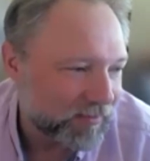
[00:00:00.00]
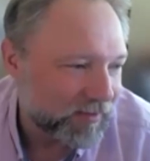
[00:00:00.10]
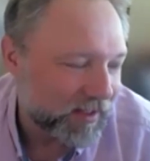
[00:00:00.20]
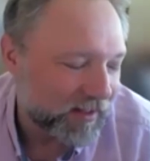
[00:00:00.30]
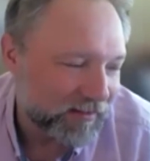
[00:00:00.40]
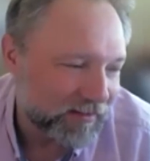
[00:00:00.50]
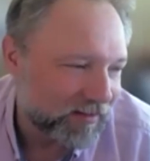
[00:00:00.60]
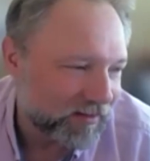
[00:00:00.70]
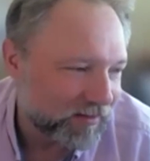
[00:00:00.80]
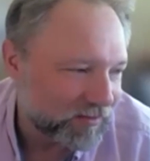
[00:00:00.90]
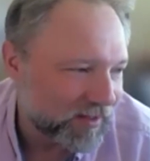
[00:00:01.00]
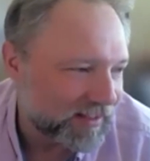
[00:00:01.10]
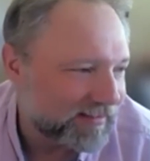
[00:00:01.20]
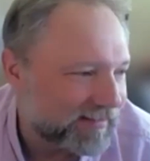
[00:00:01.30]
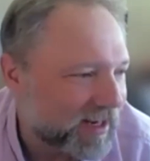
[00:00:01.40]
and there's a lot
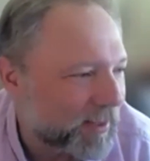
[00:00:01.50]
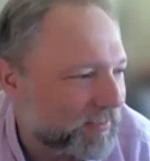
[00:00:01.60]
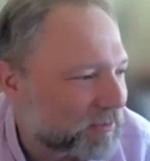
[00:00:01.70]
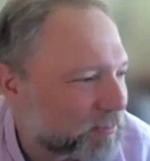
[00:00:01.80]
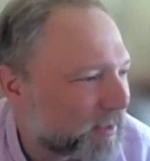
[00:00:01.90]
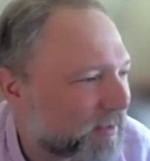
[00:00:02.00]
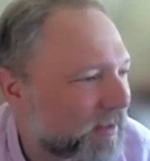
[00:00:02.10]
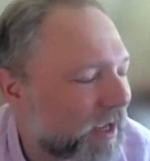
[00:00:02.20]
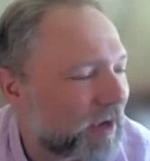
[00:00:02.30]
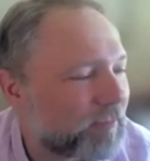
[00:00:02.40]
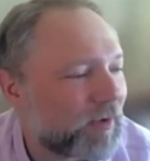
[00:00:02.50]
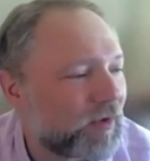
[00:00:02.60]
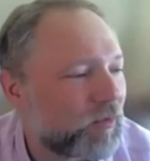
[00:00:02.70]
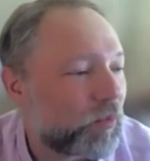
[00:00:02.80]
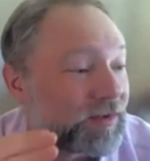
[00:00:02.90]
to say about this, but um,